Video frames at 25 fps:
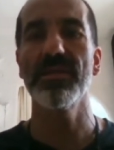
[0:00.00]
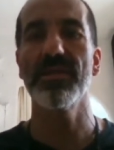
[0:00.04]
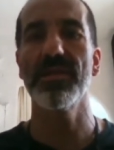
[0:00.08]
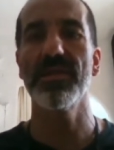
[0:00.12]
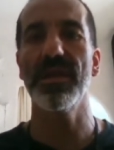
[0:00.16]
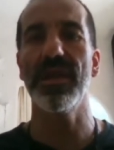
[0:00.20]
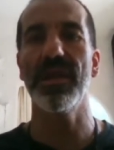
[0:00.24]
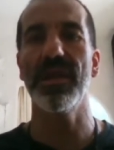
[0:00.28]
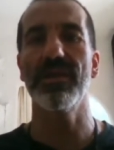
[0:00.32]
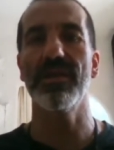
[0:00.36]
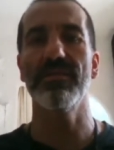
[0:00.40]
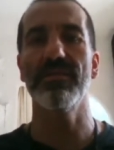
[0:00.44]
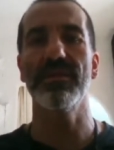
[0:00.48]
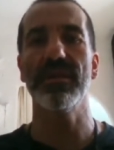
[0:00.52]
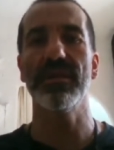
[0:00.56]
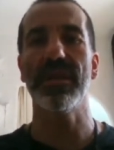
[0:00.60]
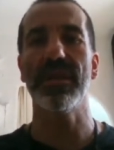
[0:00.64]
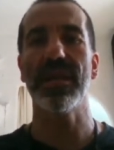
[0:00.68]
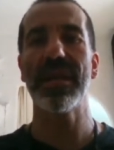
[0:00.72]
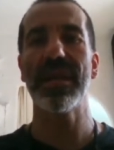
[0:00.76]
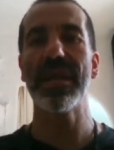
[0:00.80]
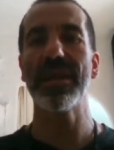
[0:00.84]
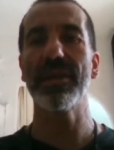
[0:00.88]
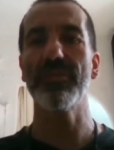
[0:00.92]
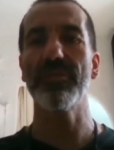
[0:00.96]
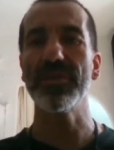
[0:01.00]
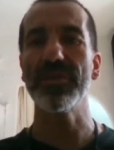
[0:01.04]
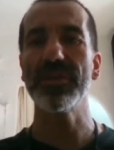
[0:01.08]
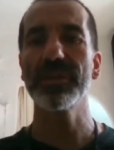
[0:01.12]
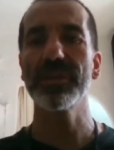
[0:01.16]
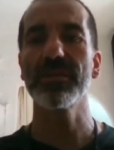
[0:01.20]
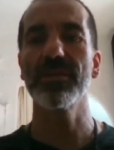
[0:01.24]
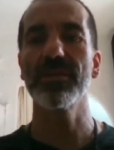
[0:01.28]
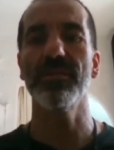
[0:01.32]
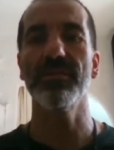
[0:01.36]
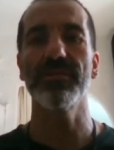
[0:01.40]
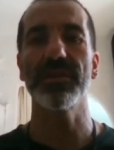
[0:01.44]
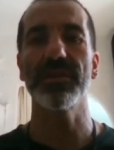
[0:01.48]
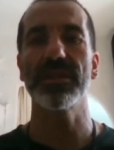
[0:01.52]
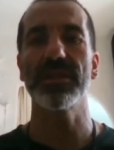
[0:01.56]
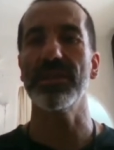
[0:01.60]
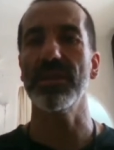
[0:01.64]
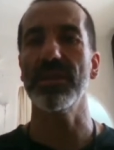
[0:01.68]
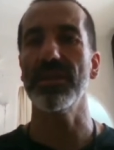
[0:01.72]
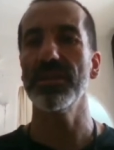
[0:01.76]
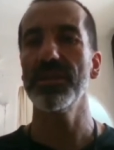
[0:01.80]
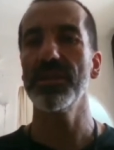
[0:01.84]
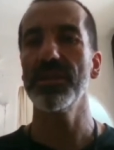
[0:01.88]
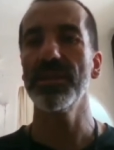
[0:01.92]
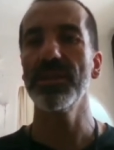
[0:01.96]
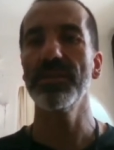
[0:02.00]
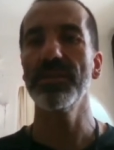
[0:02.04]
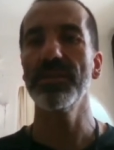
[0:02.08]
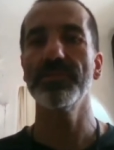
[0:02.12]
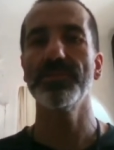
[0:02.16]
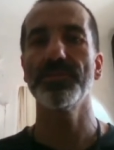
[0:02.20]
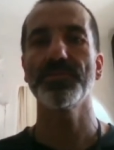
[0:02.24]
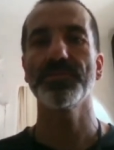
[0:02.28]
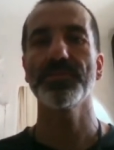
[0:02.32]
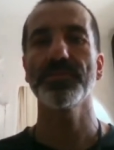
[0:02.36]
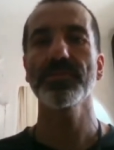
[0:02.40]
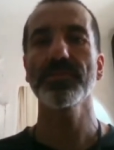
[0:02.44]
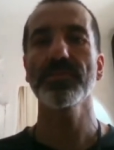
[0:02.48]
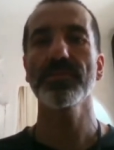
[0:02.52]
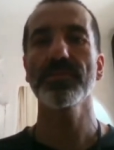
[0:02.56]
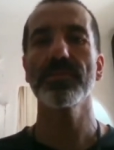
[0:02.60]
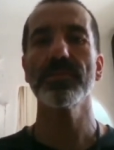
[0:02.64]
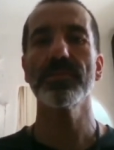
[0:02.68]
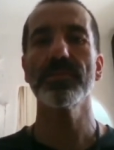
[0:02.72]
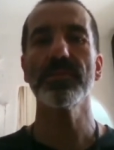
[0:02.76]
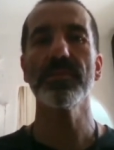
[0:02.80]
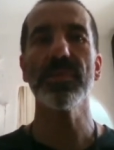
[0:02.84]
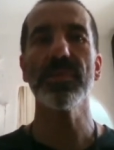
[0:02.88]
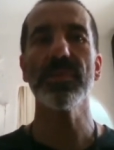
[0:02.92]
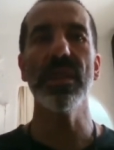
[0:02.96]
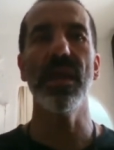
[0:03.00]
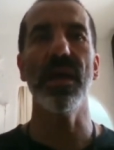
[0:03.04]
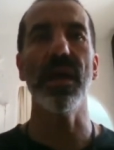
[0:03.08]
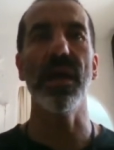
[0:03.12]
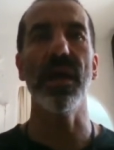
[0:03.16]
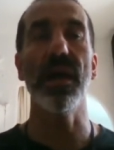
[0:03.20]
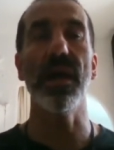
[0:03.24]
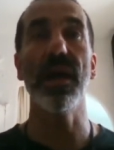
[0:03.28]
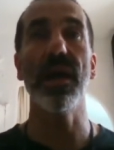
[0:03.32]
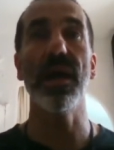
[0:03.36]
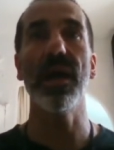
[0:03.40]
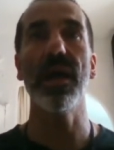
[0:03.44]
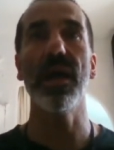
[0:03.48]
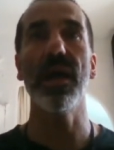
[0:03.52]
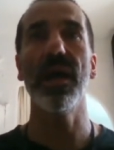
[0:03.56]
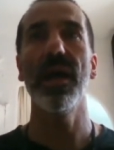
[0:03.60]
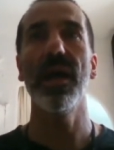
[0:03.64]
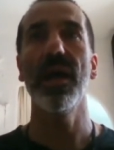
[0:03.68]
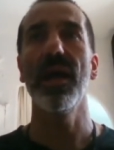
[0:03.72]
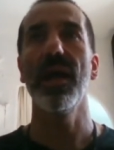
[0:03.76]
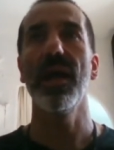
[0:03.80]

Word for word: they are in high risk of extinction uh,